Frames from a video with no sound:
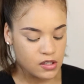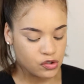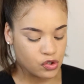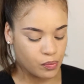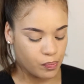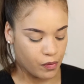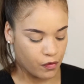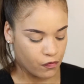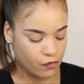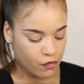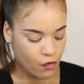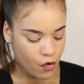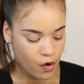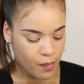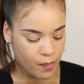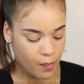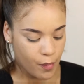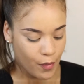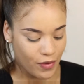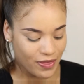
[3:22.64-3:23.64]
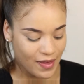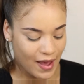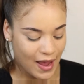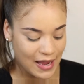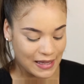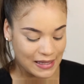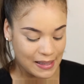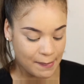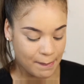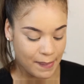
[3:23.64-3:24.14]
to perform with
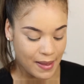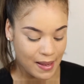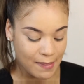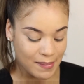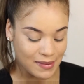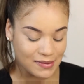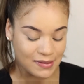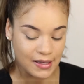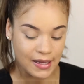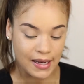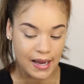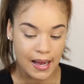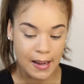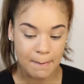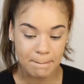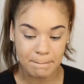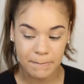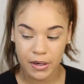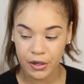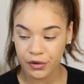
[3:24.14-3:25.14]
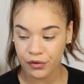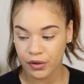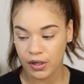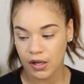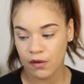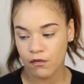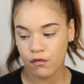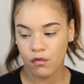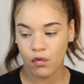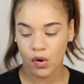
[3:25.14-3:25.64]
highly pigmented and
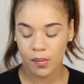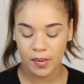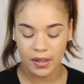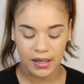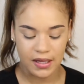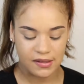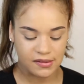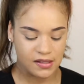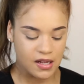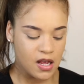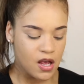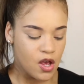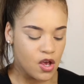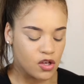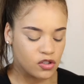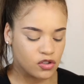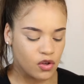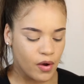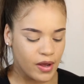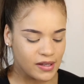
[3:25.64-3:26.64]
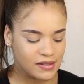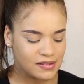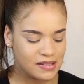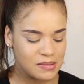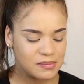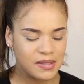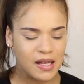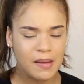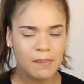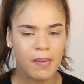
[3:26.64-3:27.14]
buttery formulas. So it
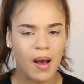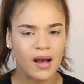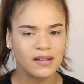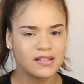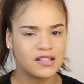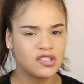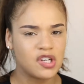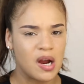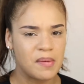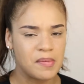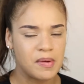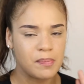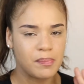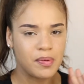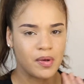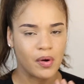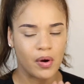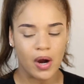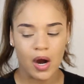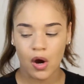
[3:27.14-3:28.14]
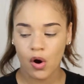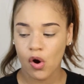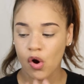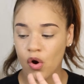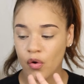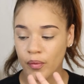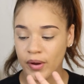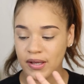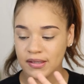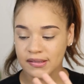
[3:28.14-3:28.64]
seems like Boxycharm and PUR are
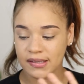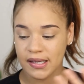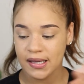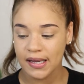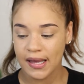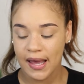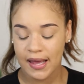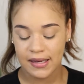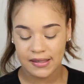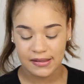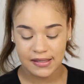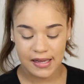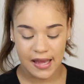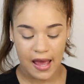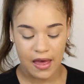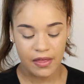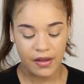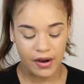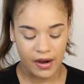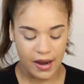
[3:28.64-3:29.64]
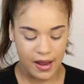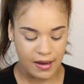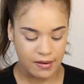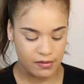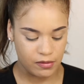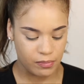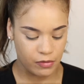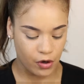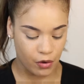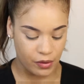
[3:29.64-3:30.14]
always like getting together
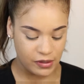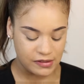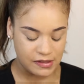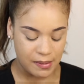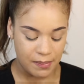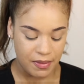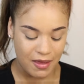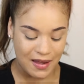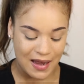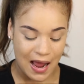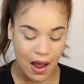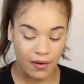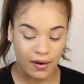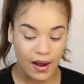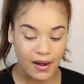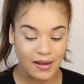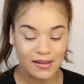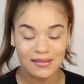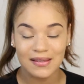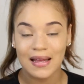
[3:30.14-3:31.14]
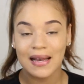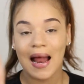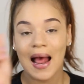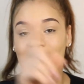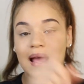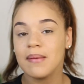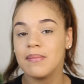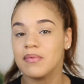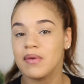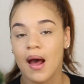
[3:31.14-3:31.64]
and throwing something out at us. And
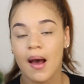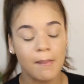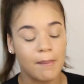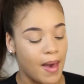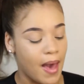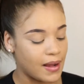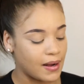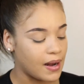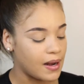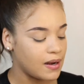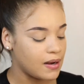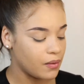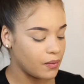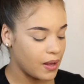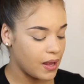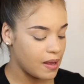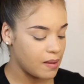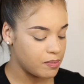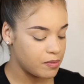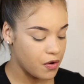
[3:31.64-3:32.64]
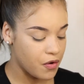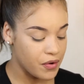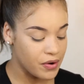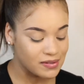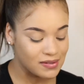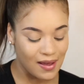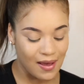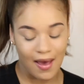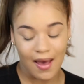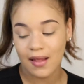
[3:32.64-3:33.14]
I am not mad at it, okay? PUR
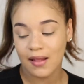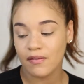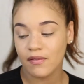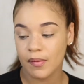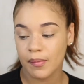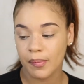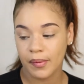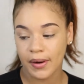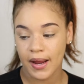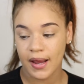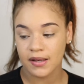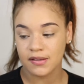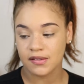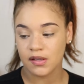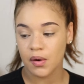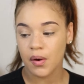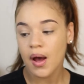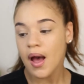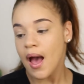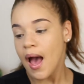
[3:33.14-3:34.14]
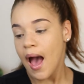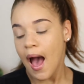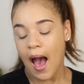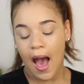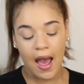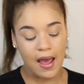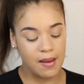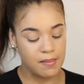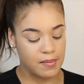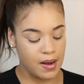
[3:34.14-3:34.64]
is a hell of a brand. So
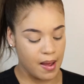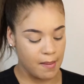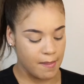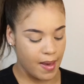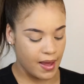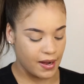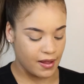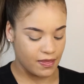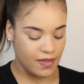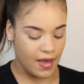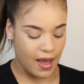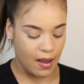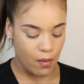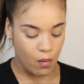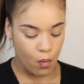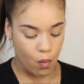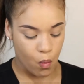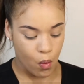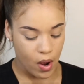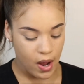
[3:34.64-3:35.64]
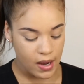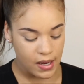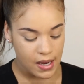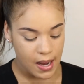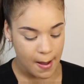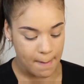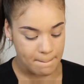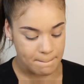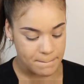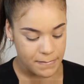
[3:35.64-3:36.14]
I am not mad at that
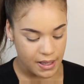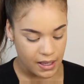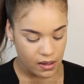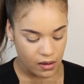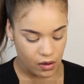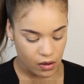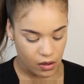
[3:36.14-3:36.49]
one bit,